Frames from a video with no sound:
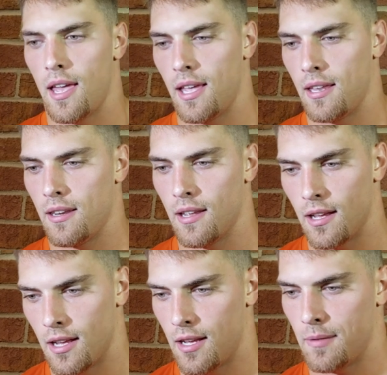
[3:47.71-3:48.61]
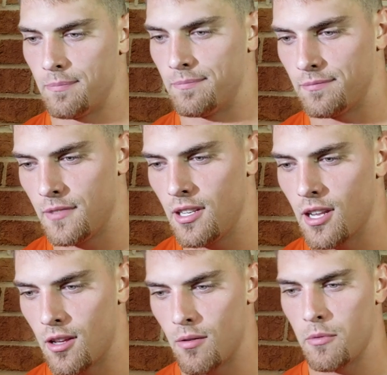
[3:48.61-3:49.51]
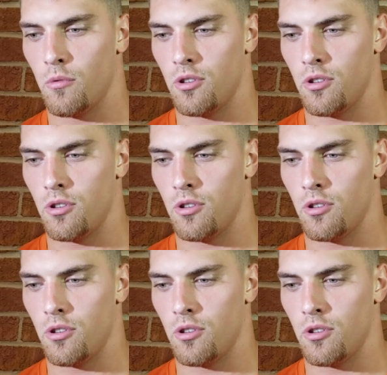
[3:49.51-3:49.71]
And, you know, I mean,